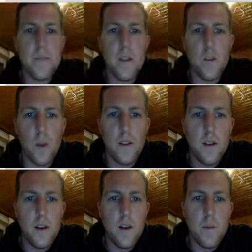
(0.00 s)
white.
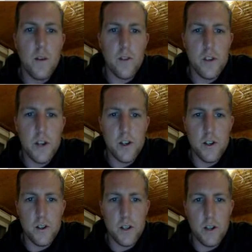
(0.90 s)
But if you change
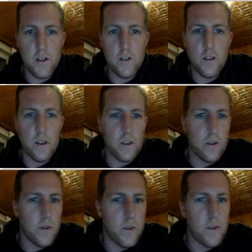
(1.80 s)
those colors, like
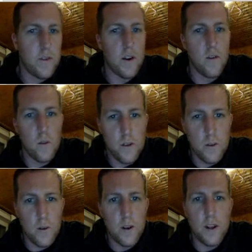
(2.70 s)
255,
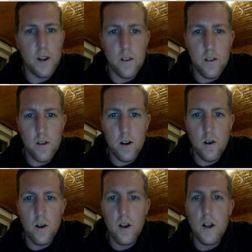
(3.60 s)
128, 0,
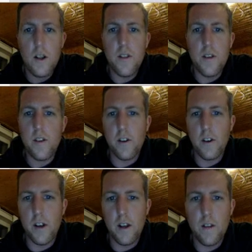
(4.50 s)
then you're going to
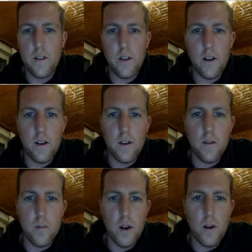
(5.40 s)
get
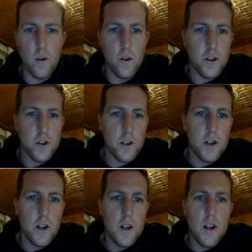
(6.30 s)
bright orange.
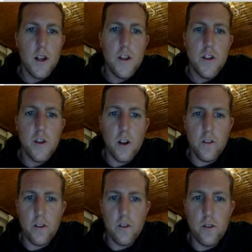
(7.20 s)
You could
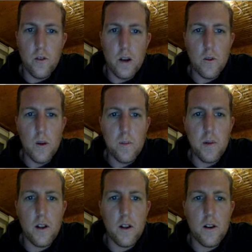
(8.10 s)
also do a web
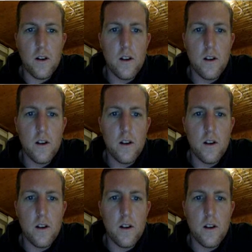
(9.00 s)
color,